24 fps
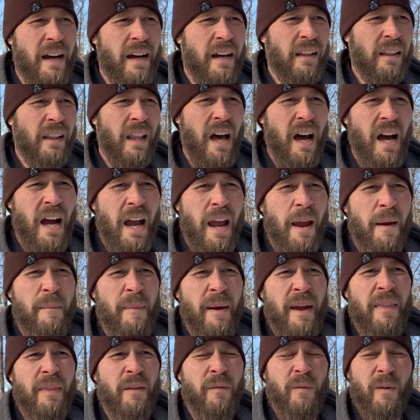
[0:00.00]
lime
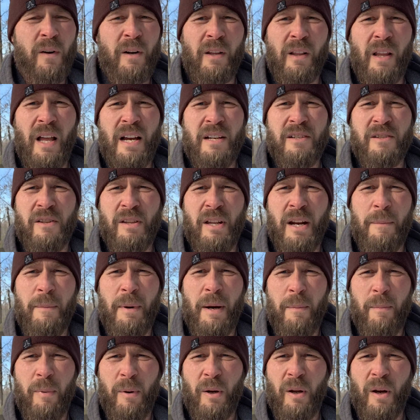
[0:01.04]
and the fertilizer that I'm going
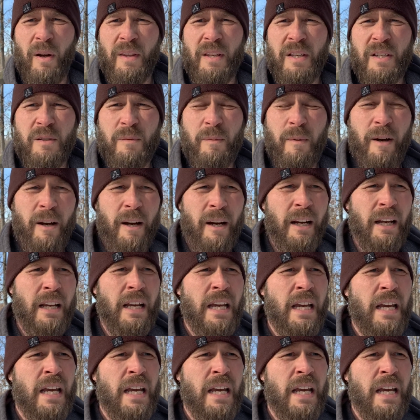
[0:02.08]
to put on this spring